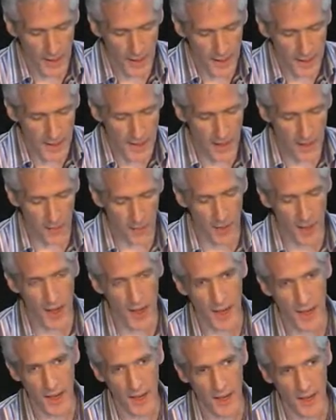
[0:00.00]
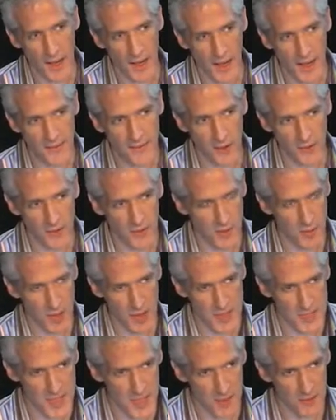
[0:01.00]
Now, uh, I've often
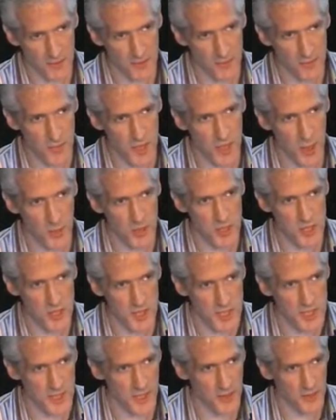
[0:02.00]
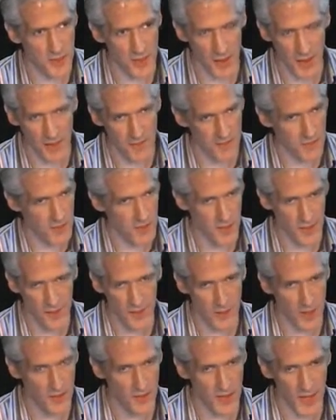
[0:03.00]
myself been opportunistic where I've kind of
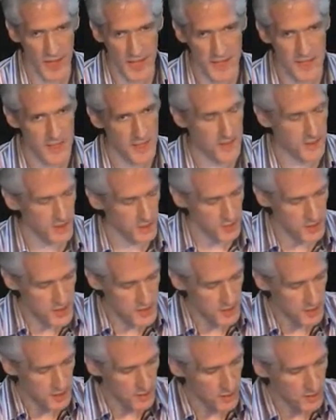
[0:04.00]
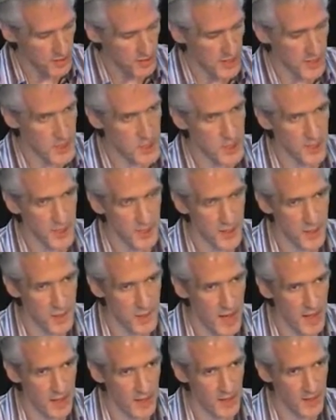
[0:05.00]
thought of an idea or there was a little connection I could
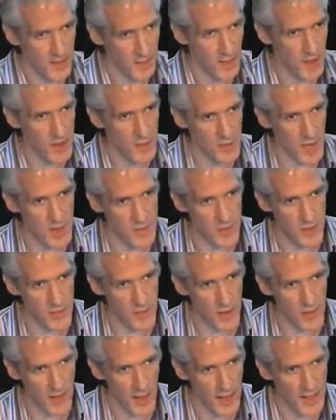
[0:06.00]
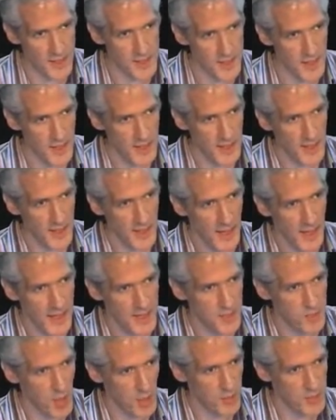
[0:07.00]
make and written a paper about that
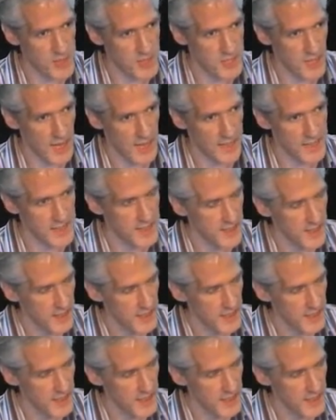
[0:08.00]
and published that.